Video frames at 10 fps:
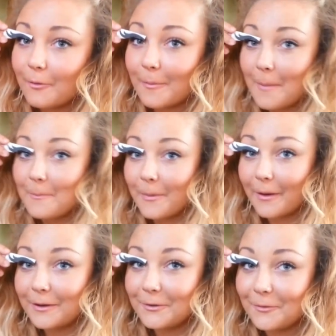Remember,
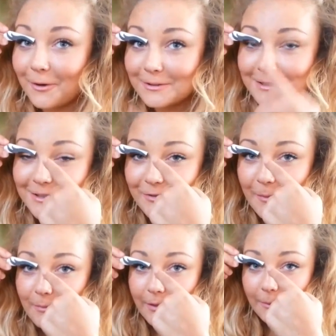you've got to
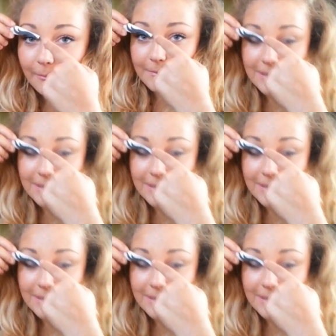trim them